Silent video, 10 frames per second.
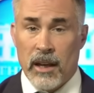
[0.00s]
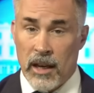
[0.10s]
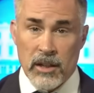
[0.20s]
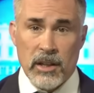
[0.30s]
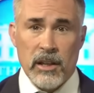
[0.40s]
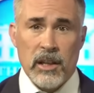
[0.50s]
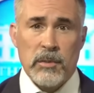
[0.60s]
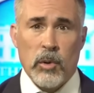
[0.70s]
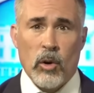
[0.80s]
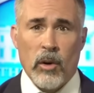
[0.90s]
Initially, this
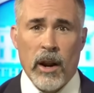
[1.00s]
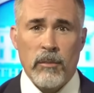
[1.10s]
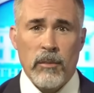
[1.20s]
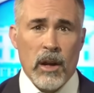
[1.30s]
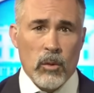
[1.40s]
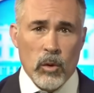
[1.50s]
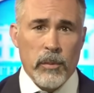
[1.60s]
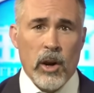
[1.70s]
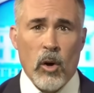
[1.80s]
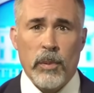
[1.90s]
program will
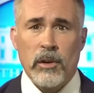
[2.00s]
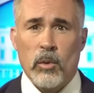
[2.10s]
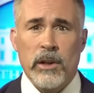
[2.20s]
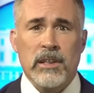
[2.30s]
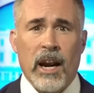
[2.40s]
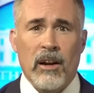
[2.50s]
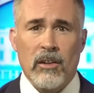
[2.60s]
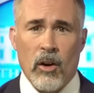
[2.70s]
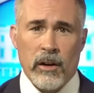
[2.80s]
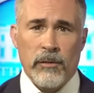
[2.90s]
be open to retired
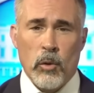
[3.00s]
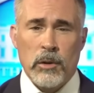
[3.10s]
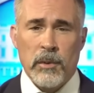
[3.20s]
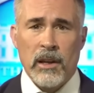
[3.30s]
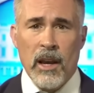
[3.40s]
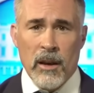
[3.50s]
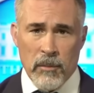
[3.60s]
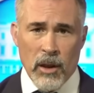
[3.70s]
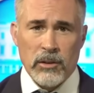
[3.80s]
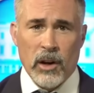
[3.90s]
law enforcement,
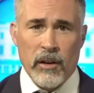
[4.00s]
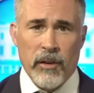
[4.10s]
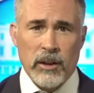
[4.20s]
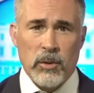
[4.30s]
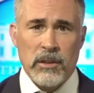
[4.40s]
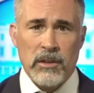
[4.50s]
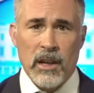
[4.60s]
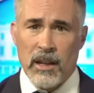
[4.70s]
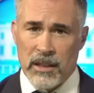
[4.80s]
military veterans,